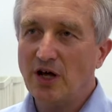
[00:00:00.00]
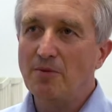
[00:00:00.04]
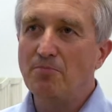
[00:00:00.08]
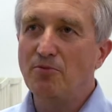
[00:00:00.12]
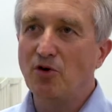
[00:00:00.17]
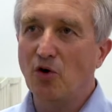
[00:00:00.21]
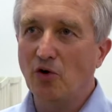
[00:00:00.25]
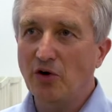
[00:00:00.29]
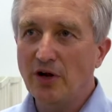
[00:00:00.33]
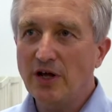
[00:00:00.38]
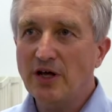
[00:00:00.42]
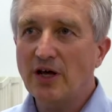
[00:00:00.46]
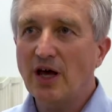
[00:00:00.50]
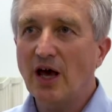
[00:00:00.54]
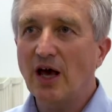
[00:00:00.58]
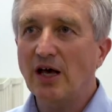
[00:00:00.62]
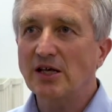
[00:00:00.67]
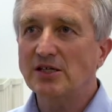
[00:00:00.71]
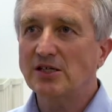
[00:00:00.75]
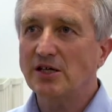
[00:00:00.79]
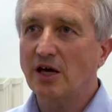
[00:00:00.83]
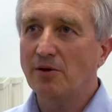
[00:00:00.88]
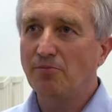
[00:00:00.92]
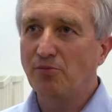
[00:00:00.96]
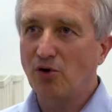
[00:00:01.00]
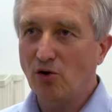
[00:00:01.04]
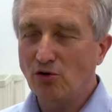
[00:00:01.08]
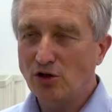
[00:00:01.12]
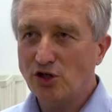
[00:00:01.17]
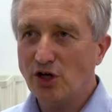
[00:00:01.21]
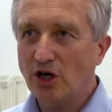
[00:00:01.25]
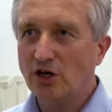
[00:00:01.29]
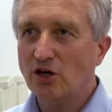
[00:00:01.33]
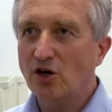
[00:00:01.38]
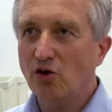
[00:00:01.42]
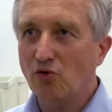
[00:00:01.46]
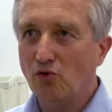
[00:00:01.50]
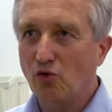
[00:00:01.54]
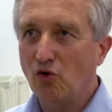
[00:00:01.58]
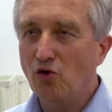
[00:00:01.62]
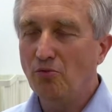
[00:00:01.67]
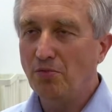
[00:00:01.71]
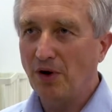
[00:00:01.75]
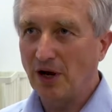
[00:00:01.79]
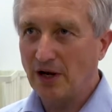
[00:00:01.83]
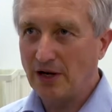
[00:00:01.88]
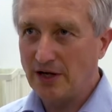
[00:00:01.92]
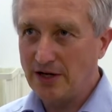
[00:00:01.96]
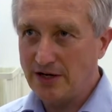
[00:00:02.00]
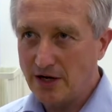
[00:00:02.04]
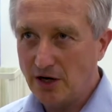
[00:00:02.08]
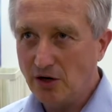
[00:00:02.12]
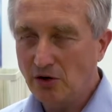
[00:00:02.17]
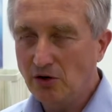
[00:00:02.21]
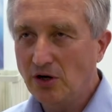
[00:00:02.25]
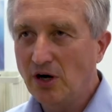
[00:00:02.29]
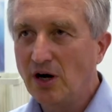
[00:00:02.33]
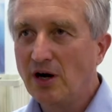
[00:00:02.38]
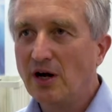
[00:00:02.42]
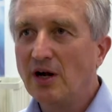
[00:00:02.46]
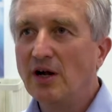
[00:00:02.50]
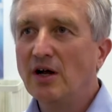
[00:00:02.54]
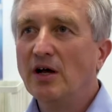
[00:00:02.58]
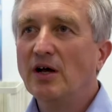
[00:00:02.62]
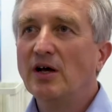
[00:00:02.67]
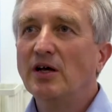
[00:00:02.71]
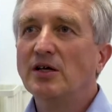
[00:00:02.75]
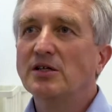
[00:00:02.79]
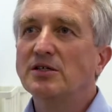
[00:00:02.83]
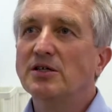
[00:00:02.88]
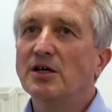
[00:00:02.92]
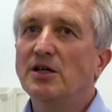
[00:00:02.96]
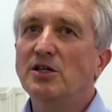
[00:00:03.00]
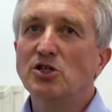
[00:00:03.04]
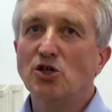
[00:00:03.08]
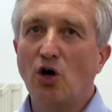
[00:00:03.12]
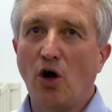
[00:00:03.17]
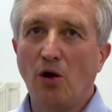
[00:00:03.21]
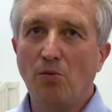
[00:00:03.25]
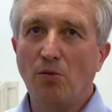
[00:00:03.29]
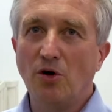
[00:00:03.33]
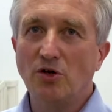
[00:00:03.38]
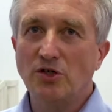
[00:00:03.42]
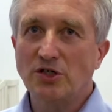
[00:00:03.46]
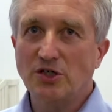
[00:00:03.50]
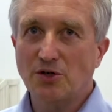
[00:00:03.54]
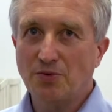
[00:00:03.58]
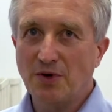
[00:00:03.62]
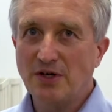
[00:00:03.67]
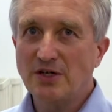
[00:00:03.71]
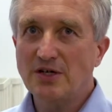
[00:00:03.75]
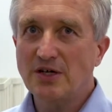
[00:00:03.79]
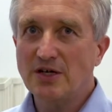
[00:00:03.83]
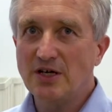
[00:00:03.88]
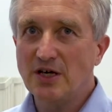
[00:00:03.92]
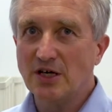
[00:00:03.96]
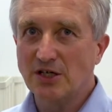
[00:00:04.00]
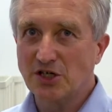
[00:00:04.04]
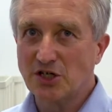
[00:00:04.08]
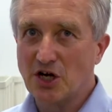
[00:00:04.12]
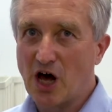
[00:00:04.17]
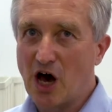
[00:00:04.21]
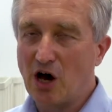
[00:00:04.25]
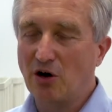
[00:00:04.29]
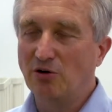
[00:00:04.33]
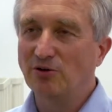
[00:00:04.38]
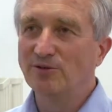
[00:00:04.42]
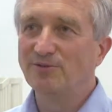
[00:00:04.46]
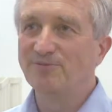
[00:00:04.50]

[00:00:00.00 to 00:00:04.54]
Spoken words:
in Munich as a project group leader since almost 20 years now.